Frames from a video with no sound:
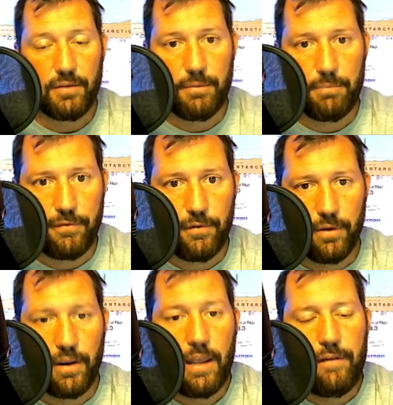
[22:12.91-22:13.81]

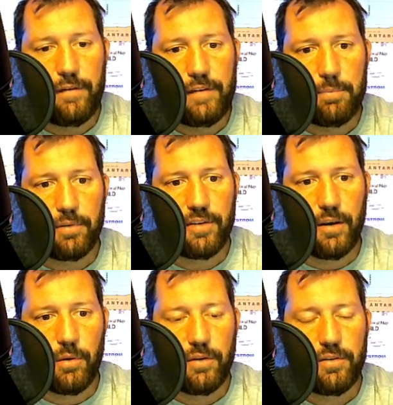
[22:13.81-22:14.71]
before,
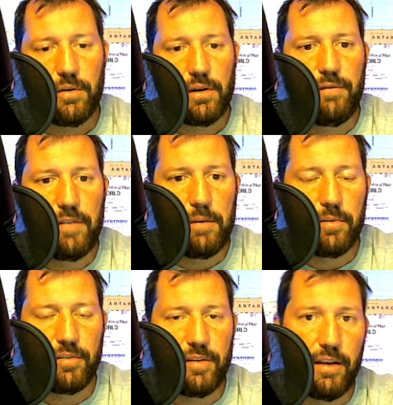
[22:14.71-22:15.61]
50% one token,
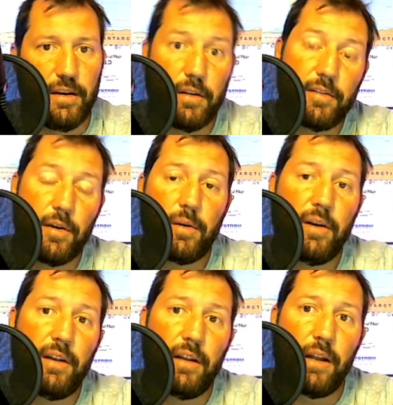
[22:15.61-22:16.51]
50% another
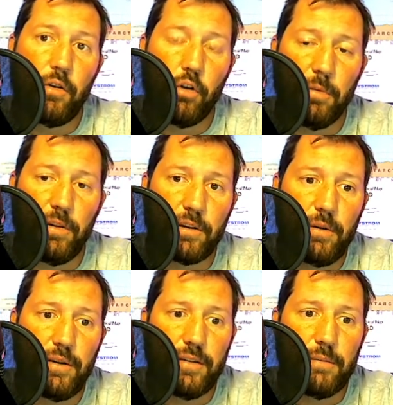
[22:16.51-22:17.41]
token in a normal
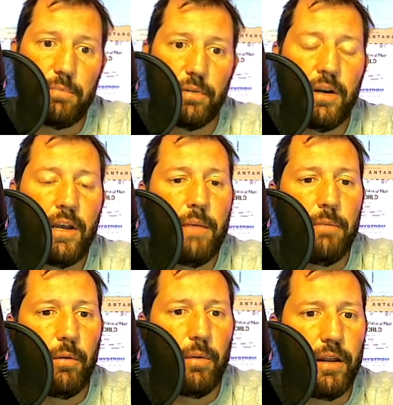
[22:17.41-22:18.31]
liquidity pool.
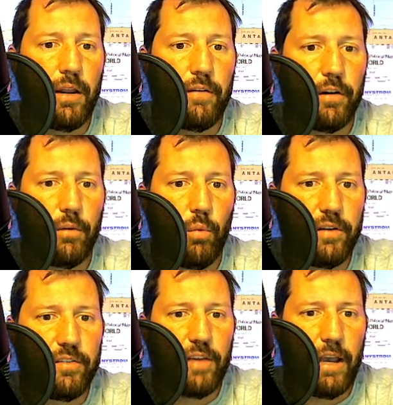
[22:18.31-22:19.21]
But whenever
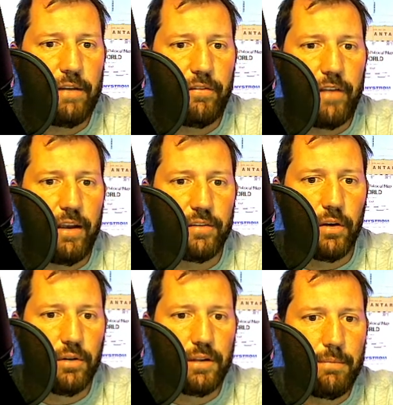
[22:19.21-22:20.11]
one side of that is
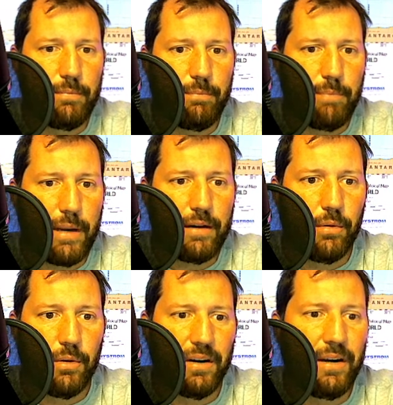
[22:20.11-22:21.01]
only
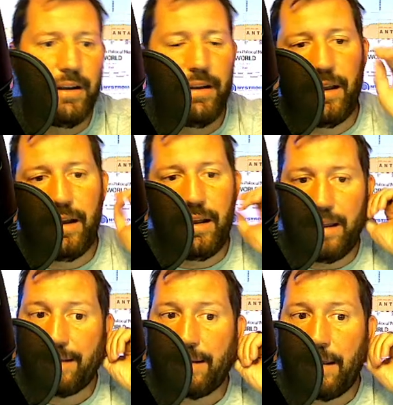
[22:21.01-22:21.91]
Bancor,
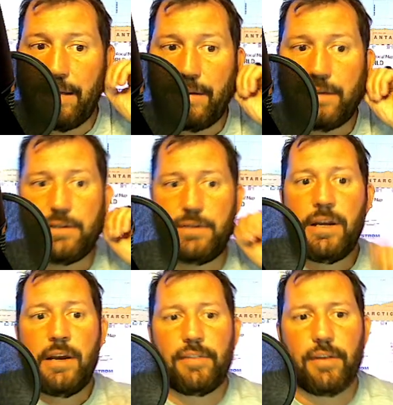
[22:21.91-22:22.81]
that's kind of an issue.
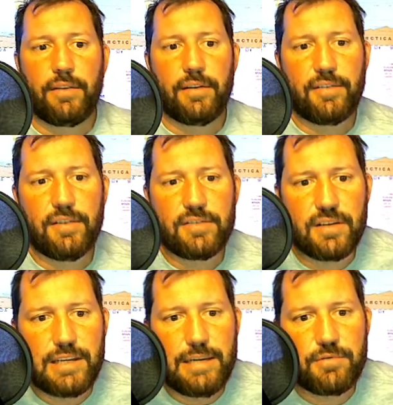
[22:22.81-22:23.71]
So the decision
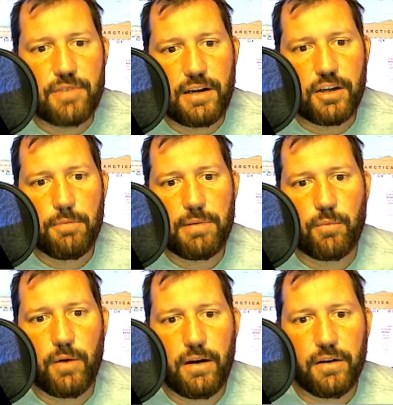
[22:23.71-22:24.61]
to keep trading open
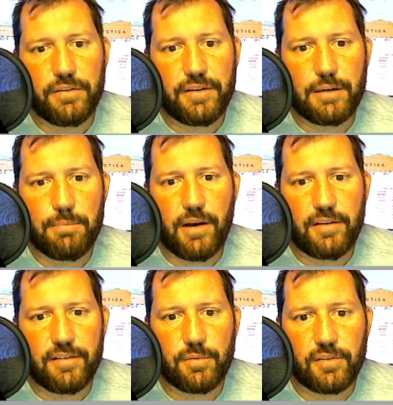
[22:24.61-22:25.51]
while halting
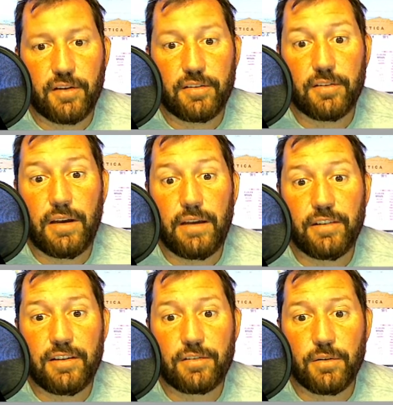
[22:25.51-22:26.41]
deposits was also
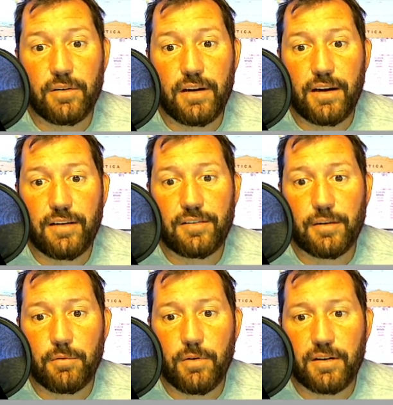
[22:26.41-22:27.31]
heavily scrutinized.
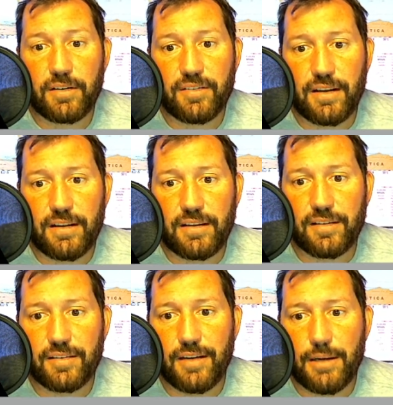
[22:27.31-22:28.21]
Some critics say that
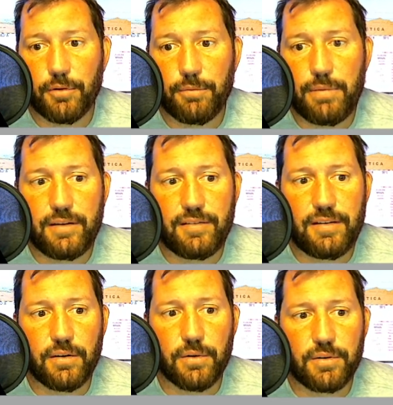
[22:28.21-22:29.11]
this enables
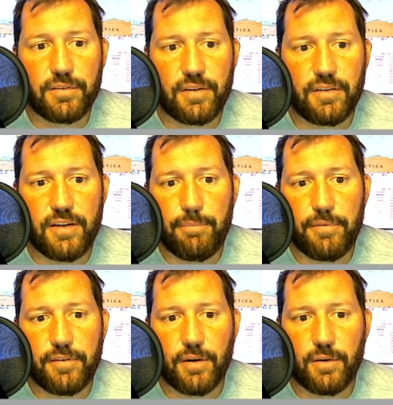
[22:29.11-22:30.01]
BNT holders to dump
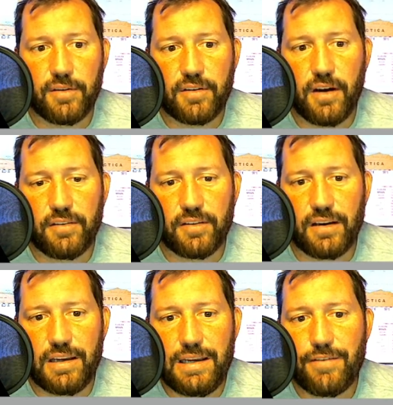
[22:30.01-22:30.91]
the tokens, causing
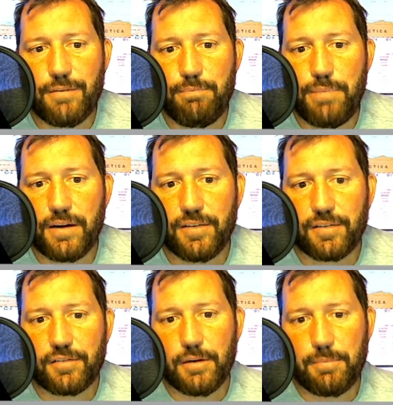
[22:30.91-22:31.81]
an even bigger
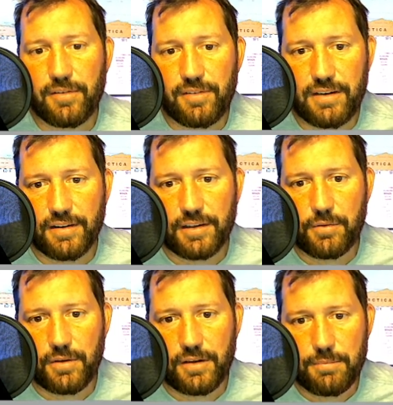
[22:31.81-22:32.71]
discrepancy in the
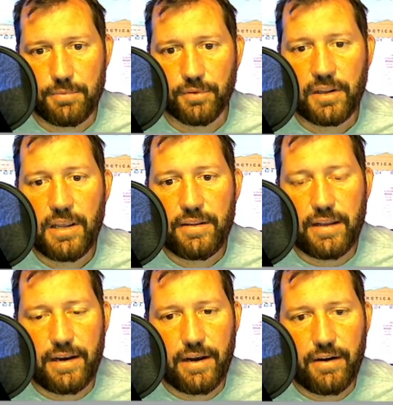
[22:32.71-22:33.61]
liquidity pools
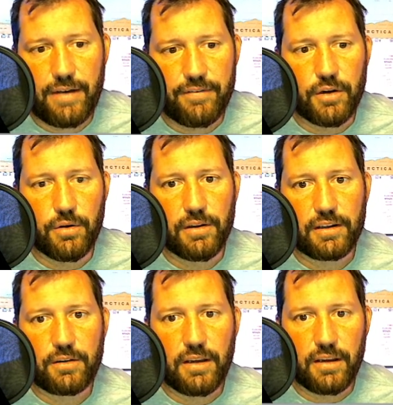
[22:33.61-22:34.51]
that now have
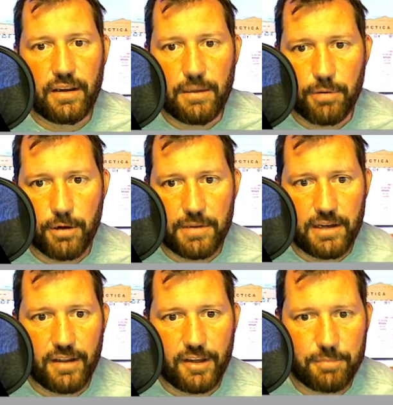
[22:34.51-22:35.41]
no
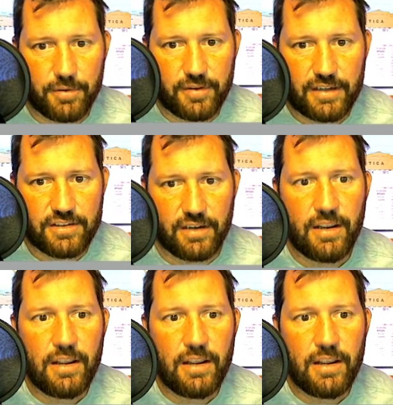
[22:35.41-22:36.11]
impermanent loss protection.